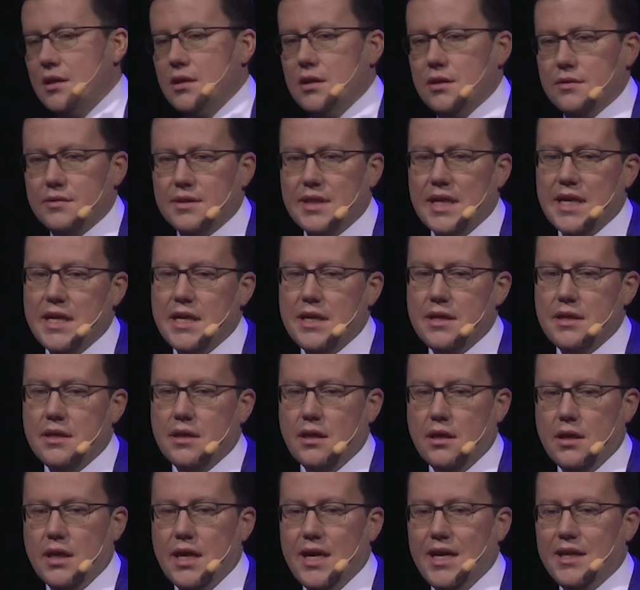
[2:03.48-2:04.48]
They
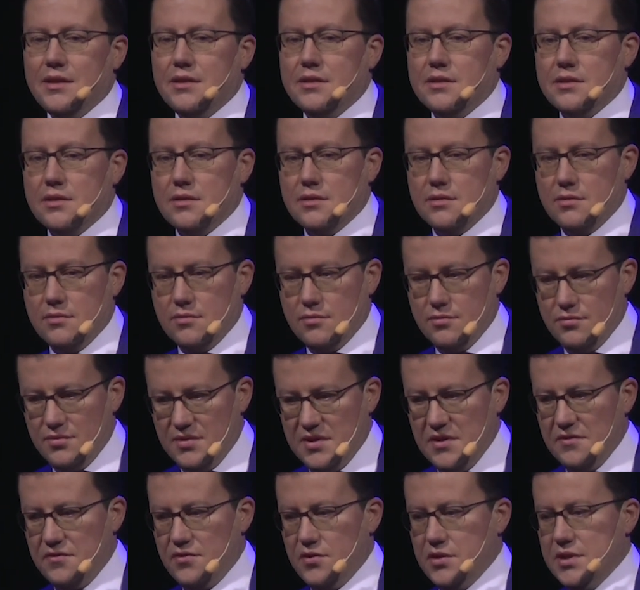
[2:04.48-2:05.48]
had
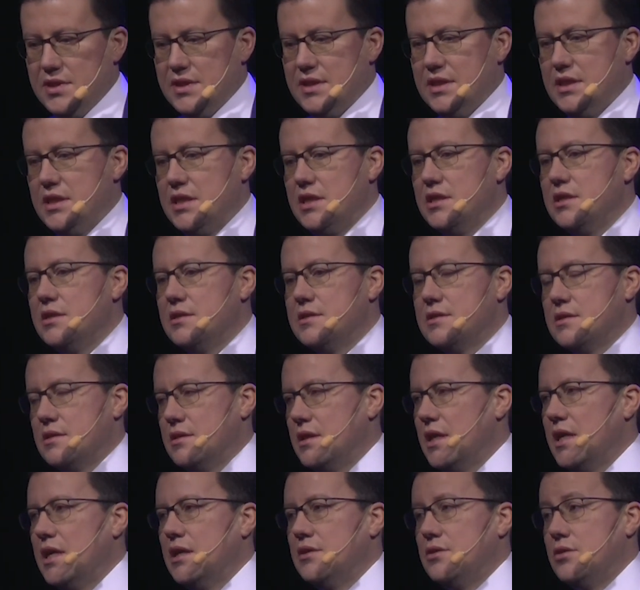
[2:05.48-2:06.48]
different needs.
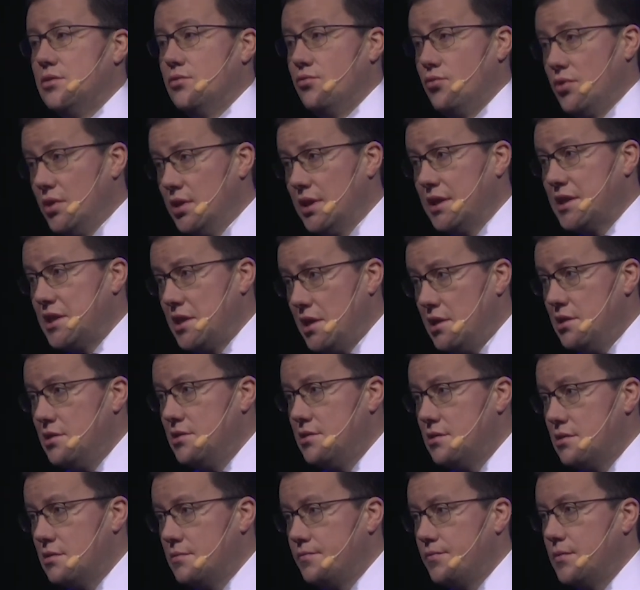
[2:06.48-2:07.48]
They had to
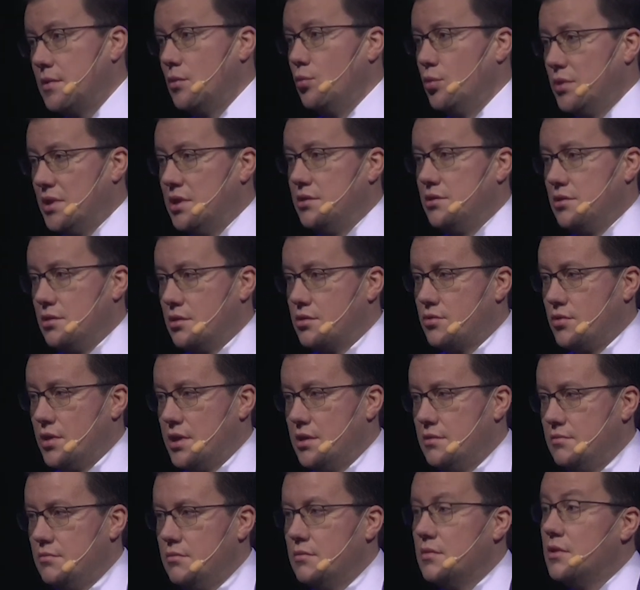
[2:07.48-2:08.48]
relocate within
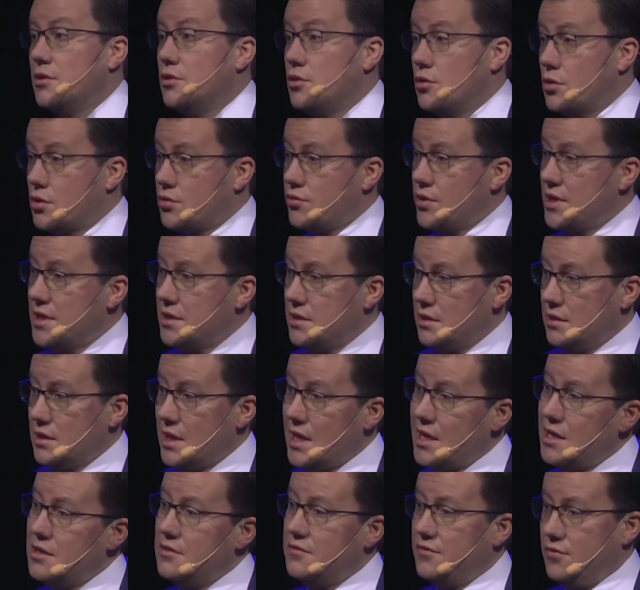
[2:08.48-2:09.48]
Ukraine, Ukrainian
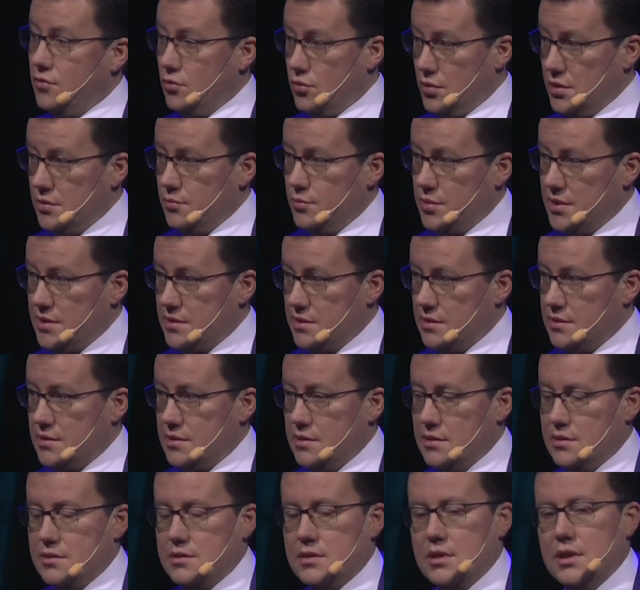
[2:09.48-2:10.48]
and foreign
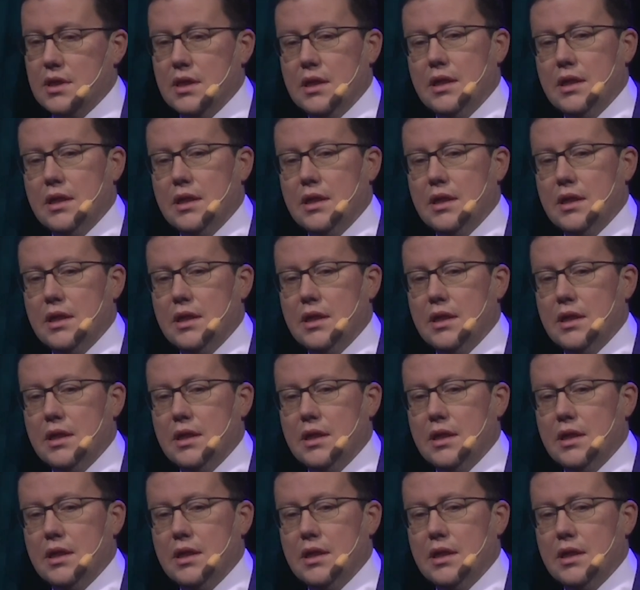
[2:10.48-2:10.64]
businesses.